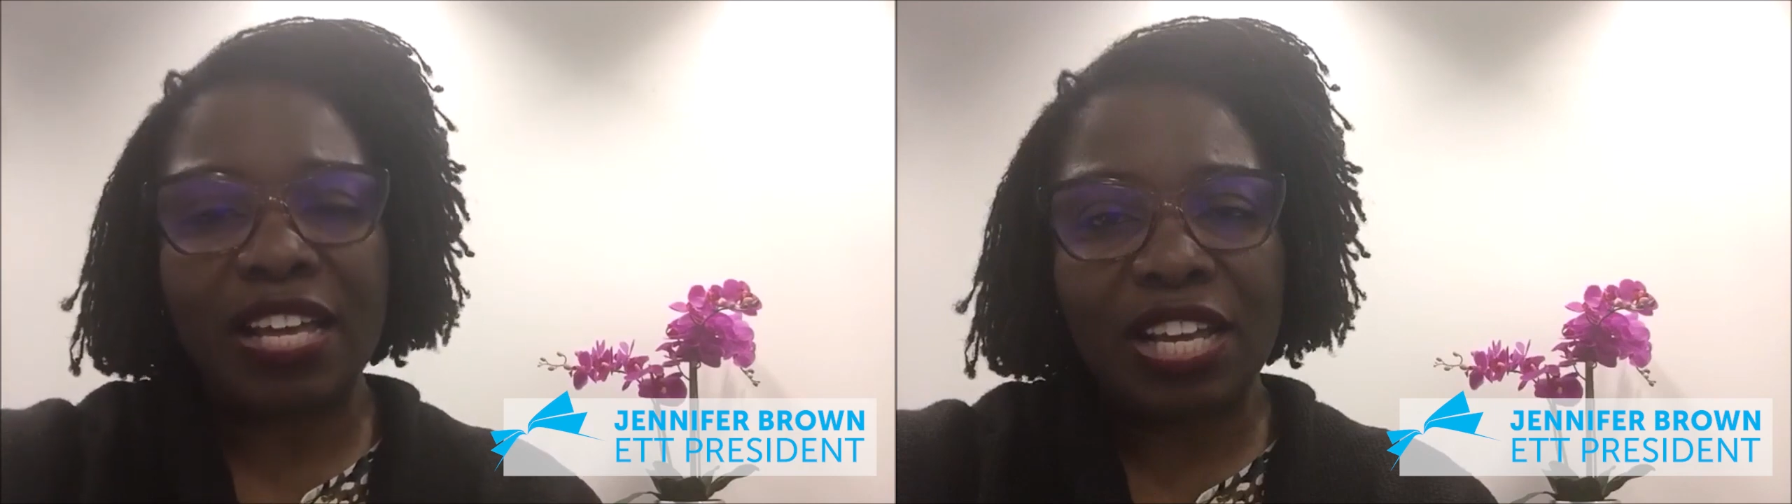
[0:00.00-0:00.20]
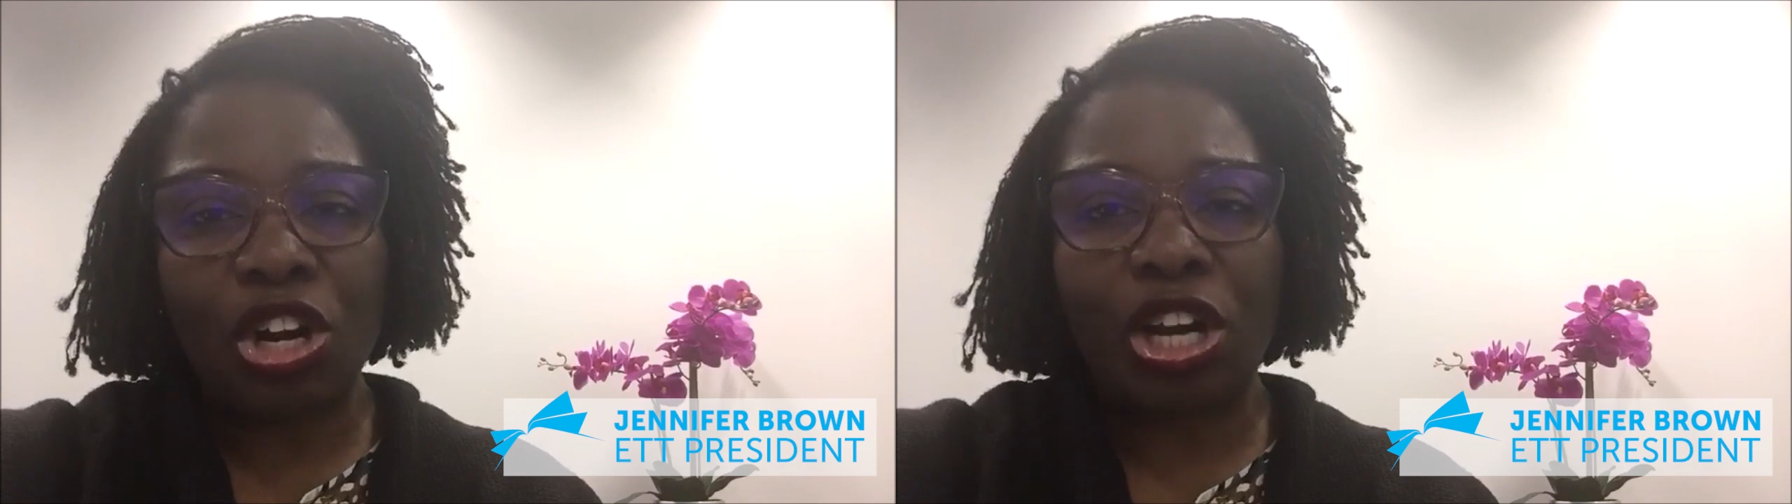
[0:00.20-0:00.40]

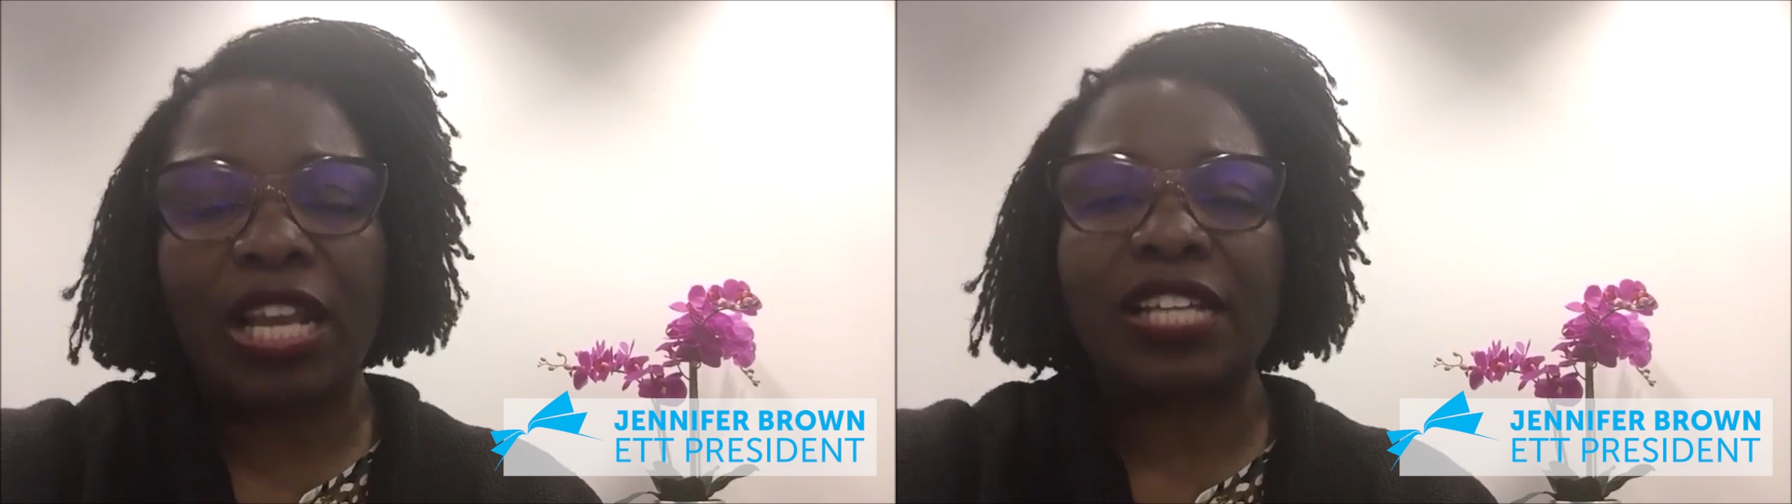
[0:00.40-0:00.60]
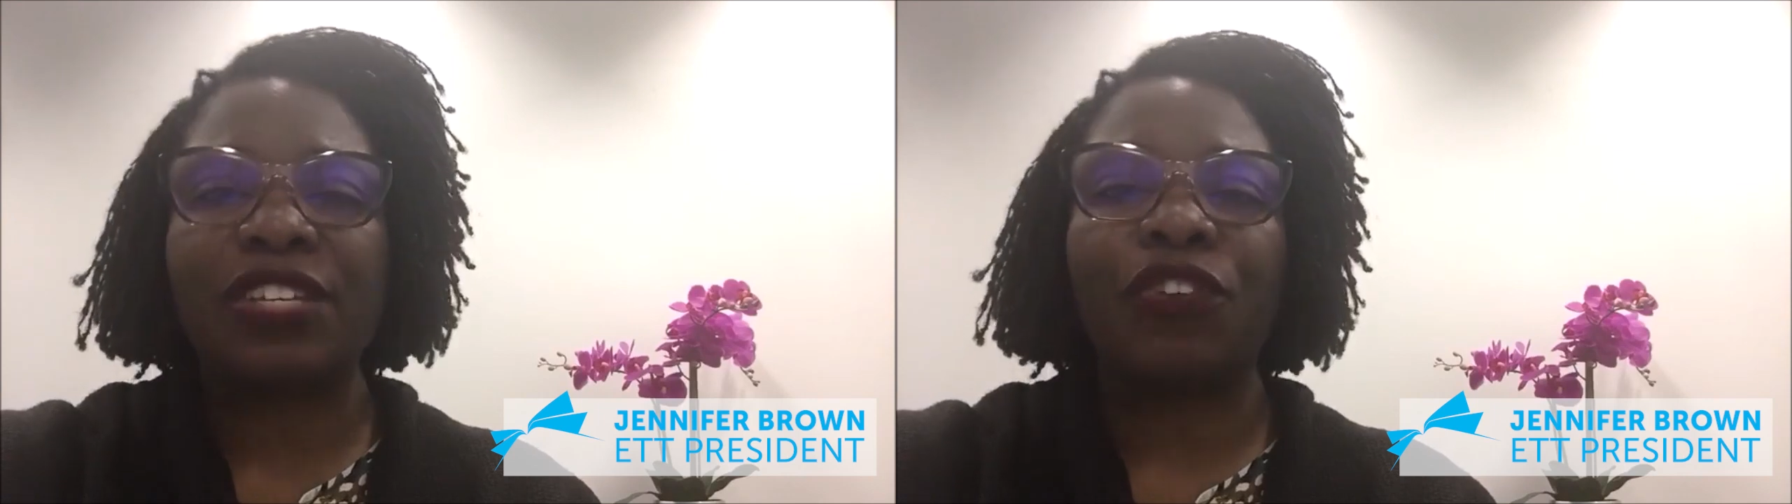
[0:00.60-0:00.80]
in our
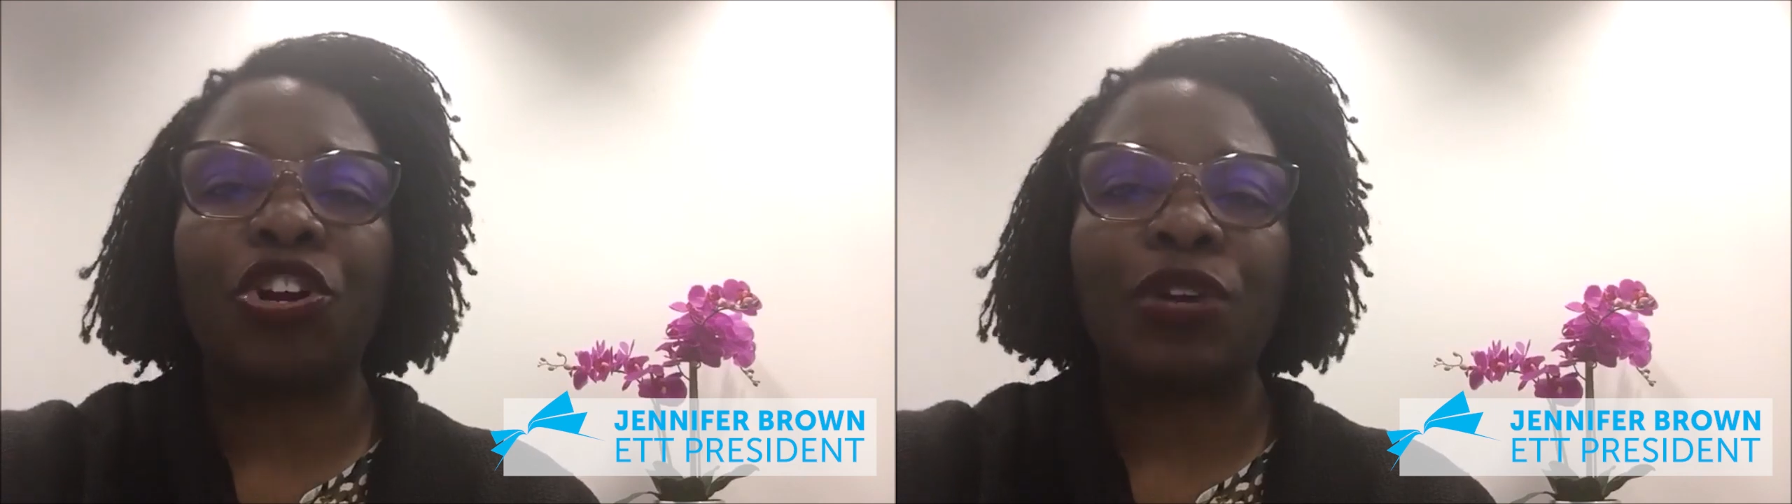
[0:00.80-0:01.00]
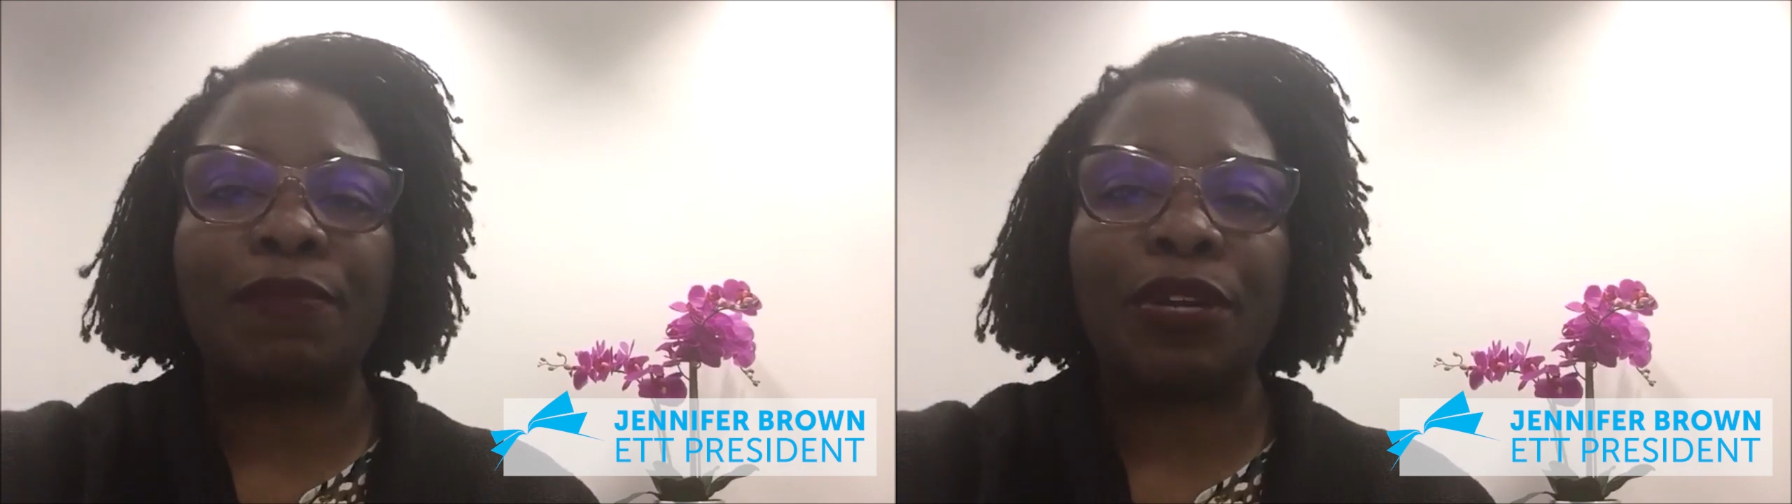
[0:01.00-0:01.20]
collective
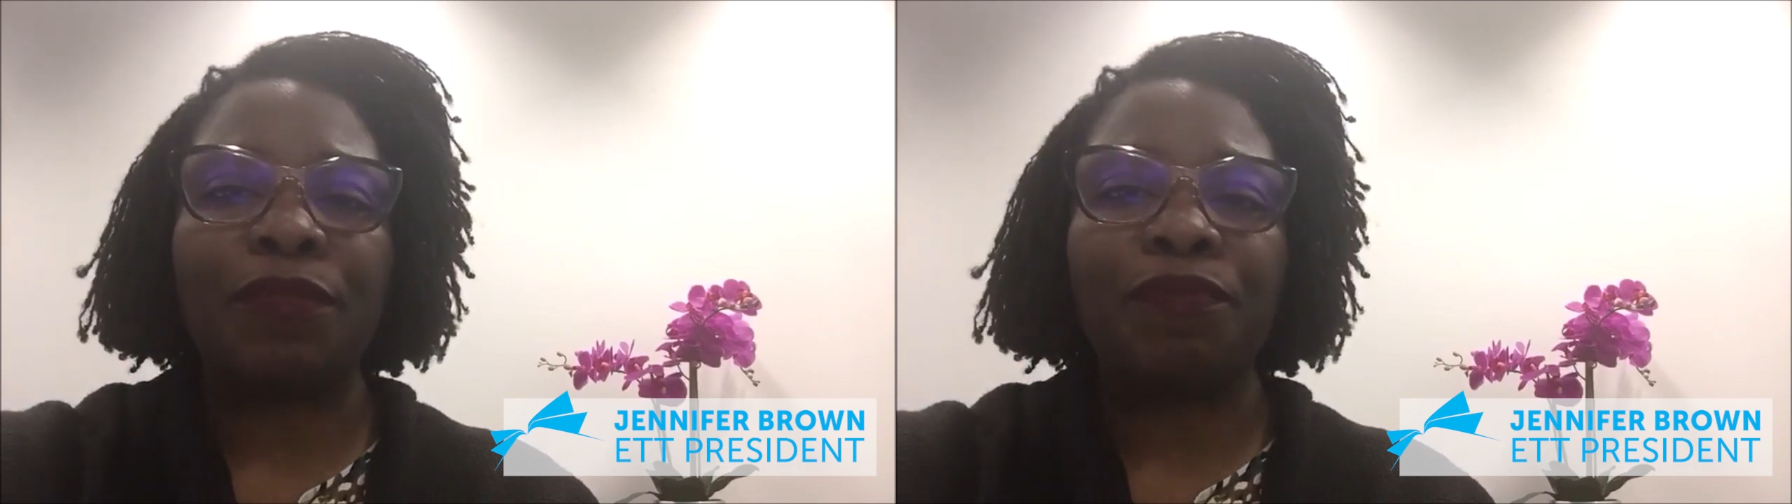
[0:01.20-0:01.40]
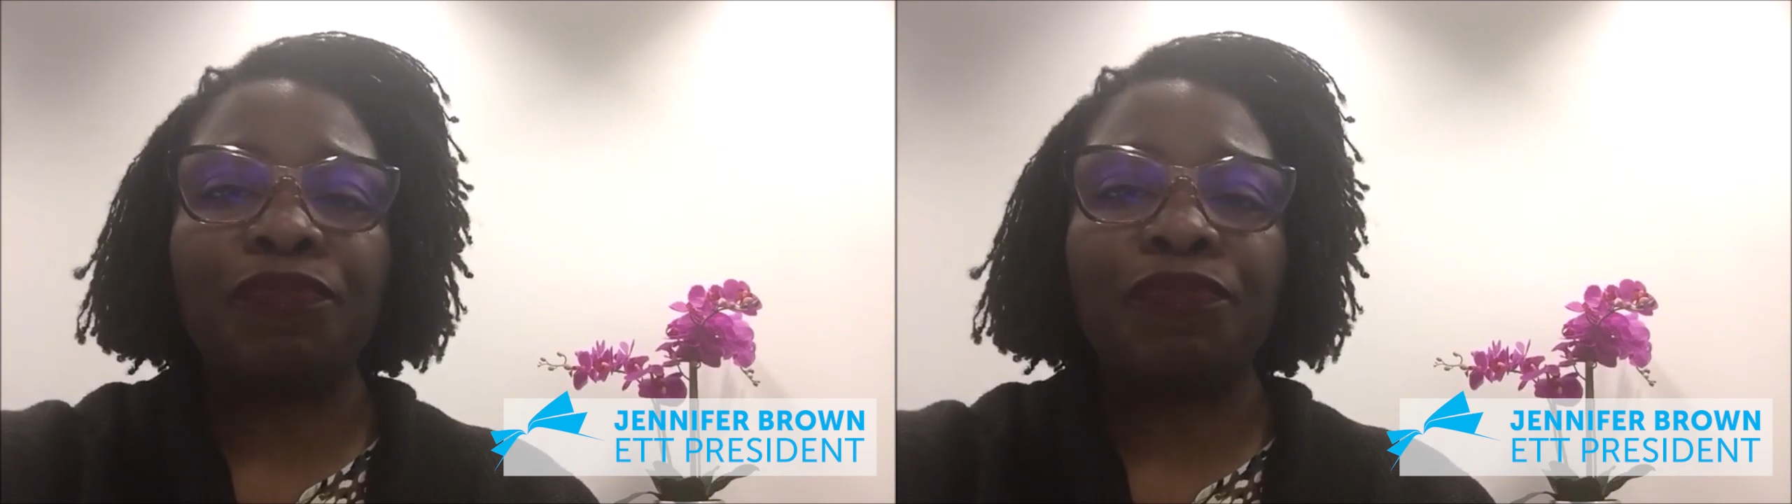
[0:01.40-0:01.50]
agreement,